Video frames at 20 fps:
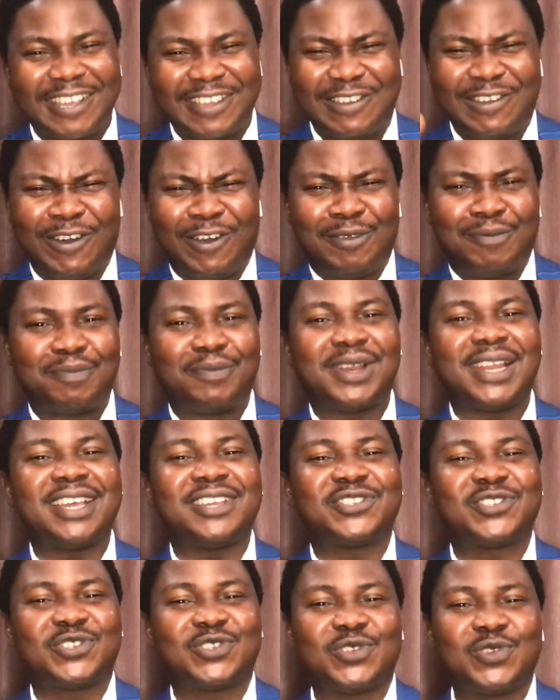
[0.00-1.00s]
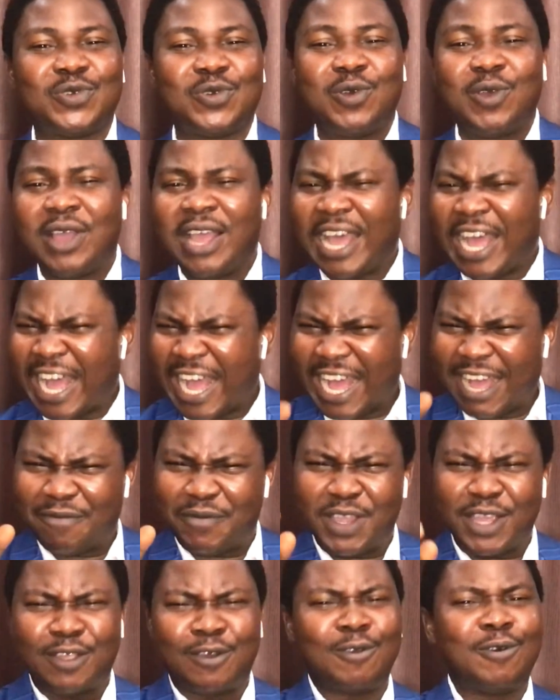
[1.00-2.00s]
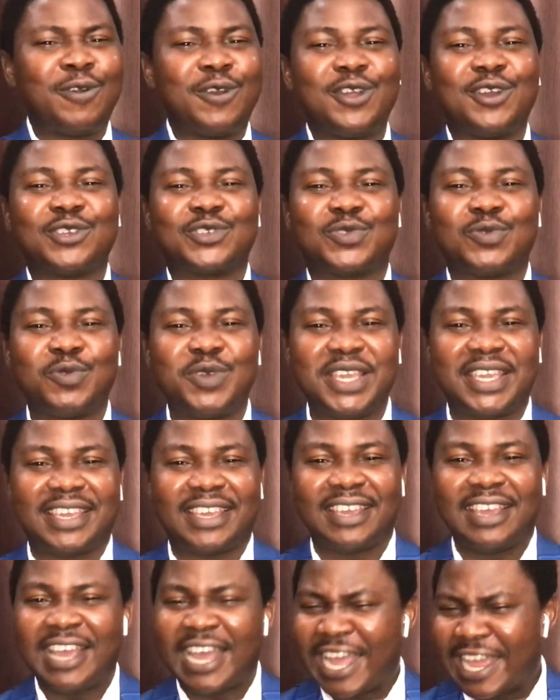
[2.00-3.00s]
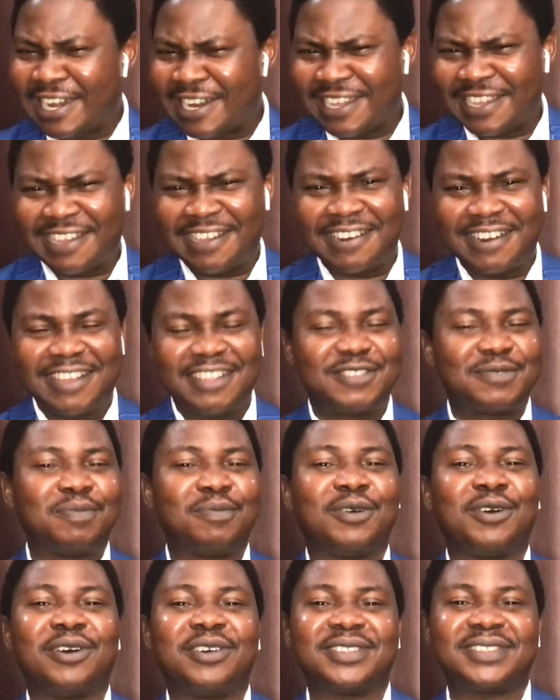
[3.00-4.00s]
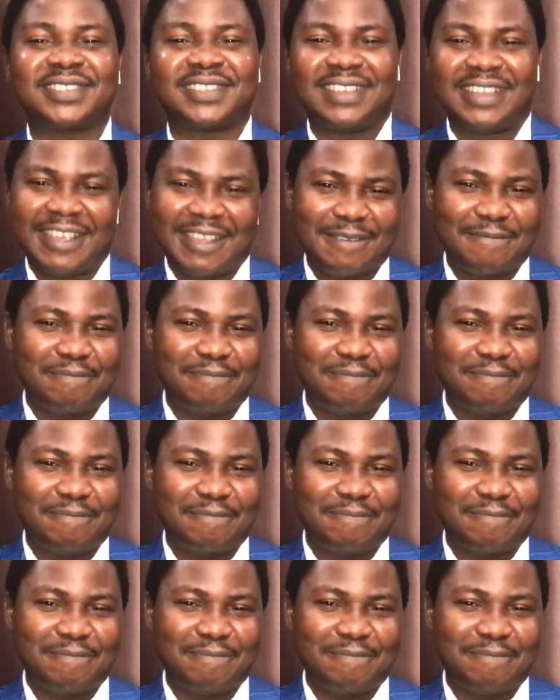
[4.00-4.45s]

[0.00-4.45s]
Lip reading: God bless you. Have a glorious week and a great month.